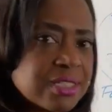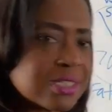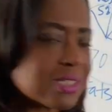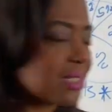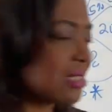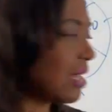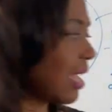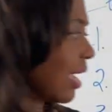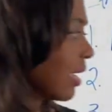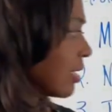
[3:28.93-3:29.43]

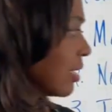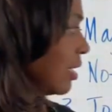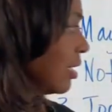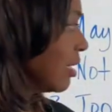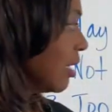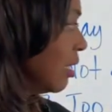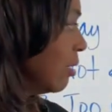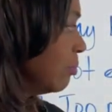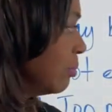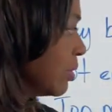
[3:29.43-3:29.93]
snacking
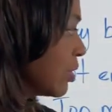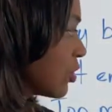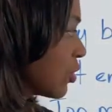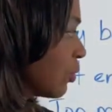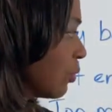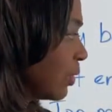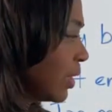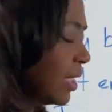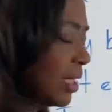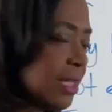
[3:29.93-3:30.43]
in
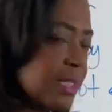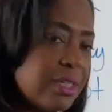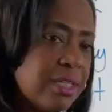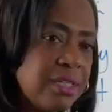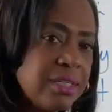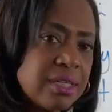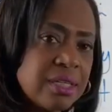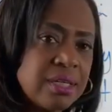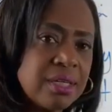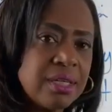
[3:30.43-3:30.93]
between,
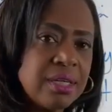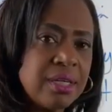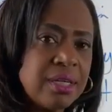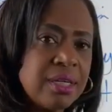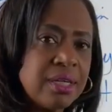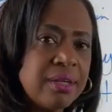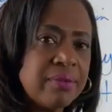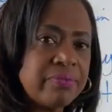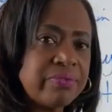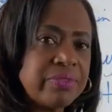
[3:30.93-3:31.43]

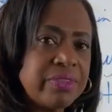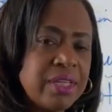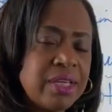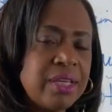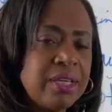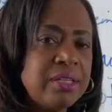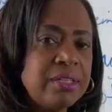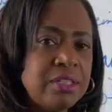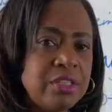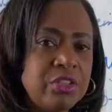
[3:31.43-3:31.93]

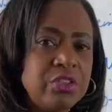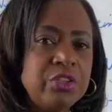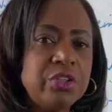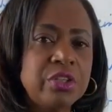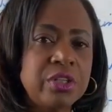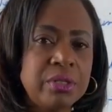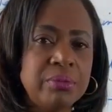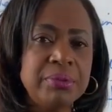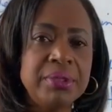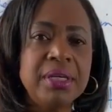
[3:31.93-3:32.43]
then you're
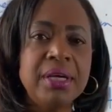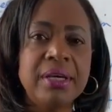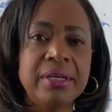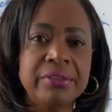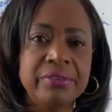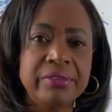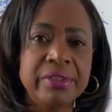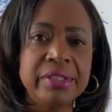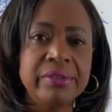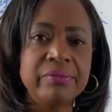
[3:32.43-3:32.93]
going to be
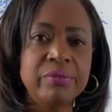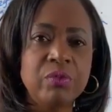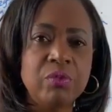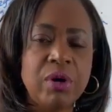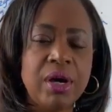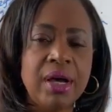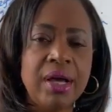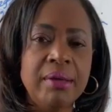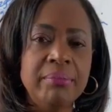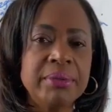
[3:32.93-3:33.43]
hungry.
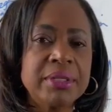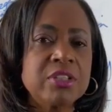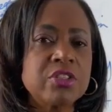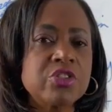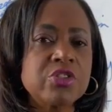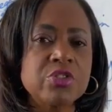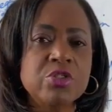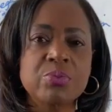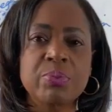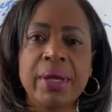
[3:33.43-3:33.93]
Why? Because
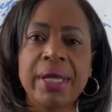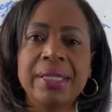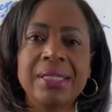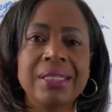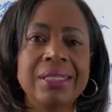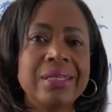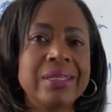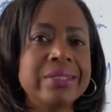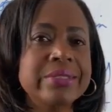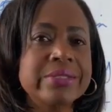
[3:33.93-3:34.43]
you're
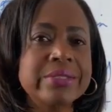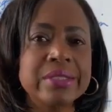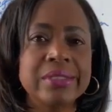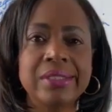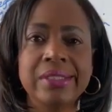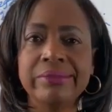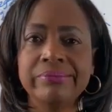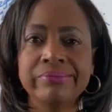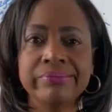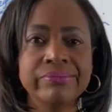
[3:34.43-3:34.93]
spiking
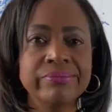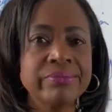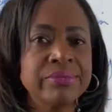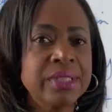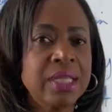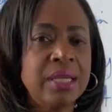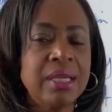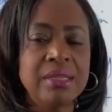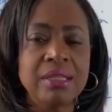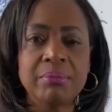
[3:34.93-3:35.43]
insulin,
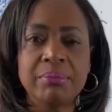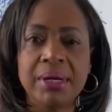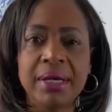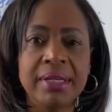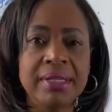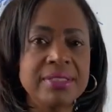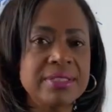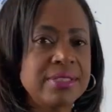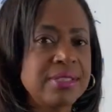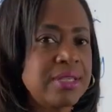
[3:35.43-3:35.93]
and the
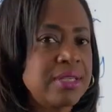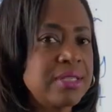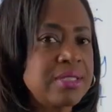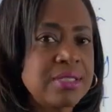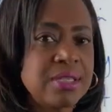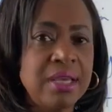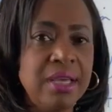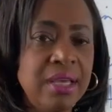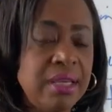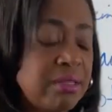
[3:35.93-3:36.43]
body says,
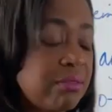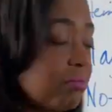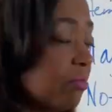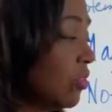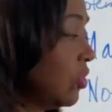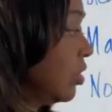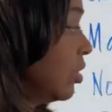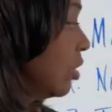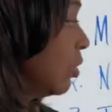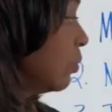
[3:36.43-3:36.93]
hey,
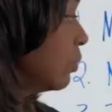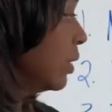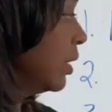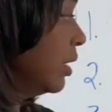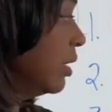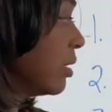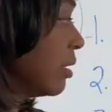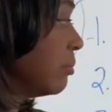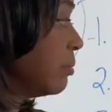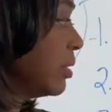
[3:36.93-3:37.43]
you know
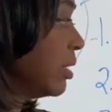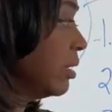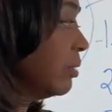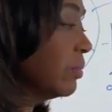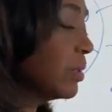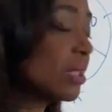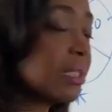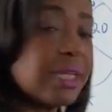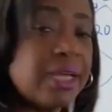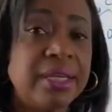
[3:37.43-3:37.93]
what? I'm done
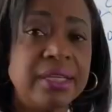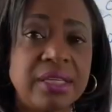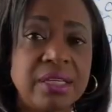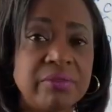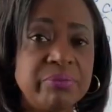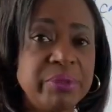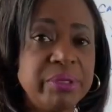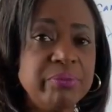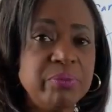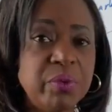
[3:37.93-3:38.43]
with that.
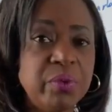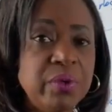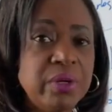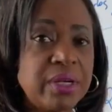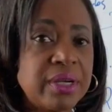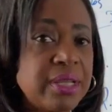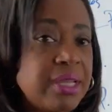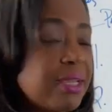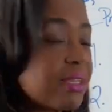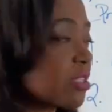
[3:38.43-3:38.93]
Give me
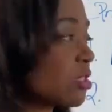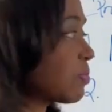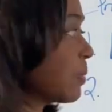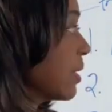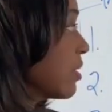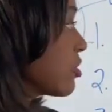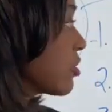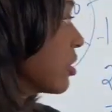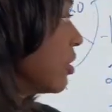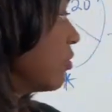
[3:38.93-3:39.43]
more.
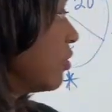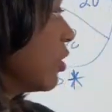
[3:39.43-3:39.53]
Especially if